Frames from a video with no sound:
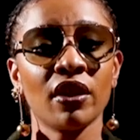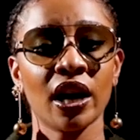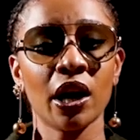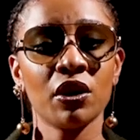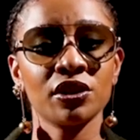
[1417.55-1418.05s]
on the
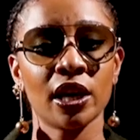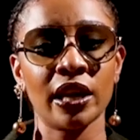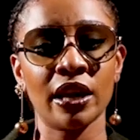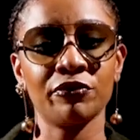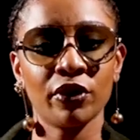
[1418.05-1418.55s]
girl
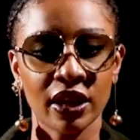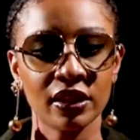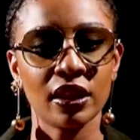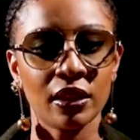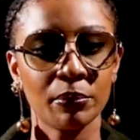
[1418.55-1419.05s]
child and forget
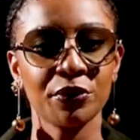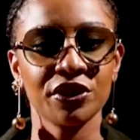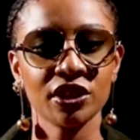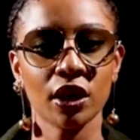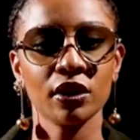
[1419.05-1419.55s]
that the boy
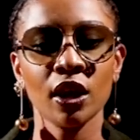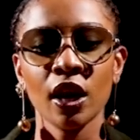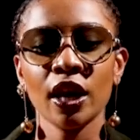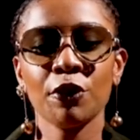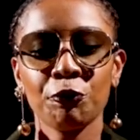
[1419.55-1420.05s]
child.
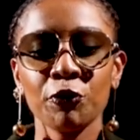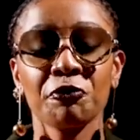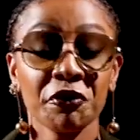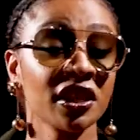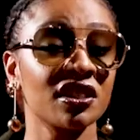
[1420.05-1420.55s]
If we
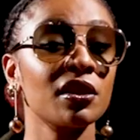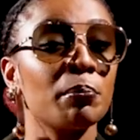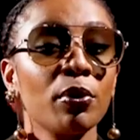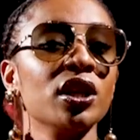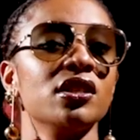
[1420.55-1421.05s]
fix the
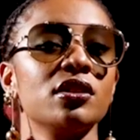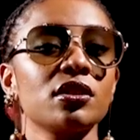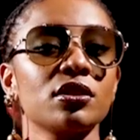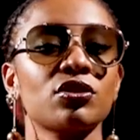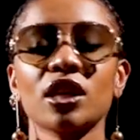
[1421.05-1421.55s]
boys,
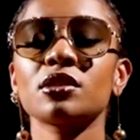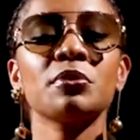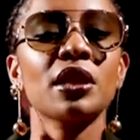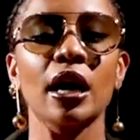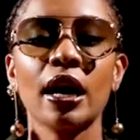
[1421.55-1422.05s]
trust me,
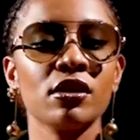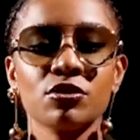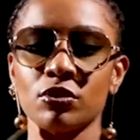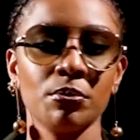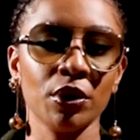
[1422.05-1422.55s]
the girls
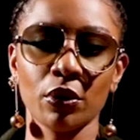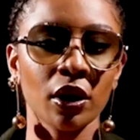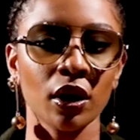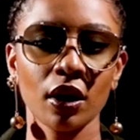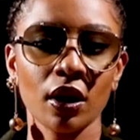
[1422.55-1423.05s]
would be
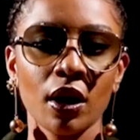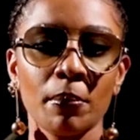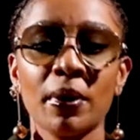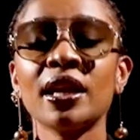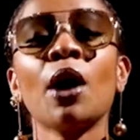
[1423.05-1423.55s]
okay.
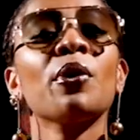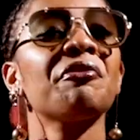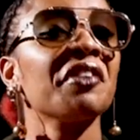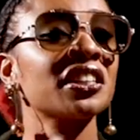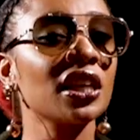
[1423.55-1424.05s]
But now we're
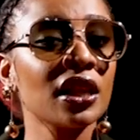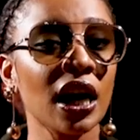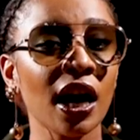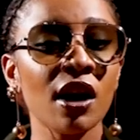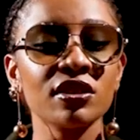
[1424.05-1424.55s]
fixing the
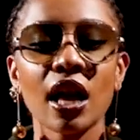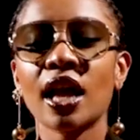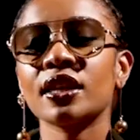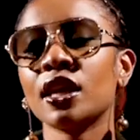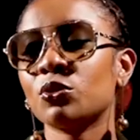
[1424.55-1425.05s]
girls
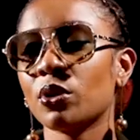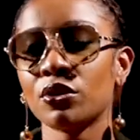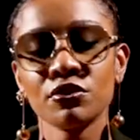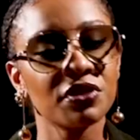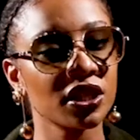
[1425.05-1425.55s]
and yet we're
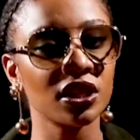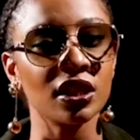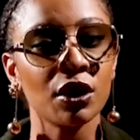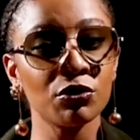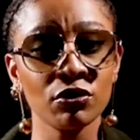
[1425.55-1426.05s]
not fixing
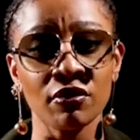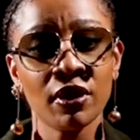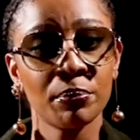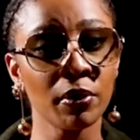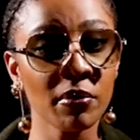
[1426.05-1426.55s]
the root of
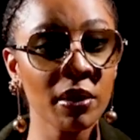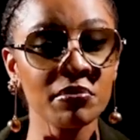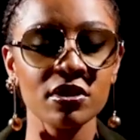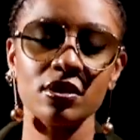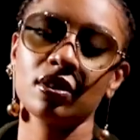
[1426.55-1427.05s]
the
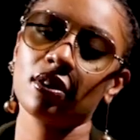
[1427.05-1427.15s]
problems.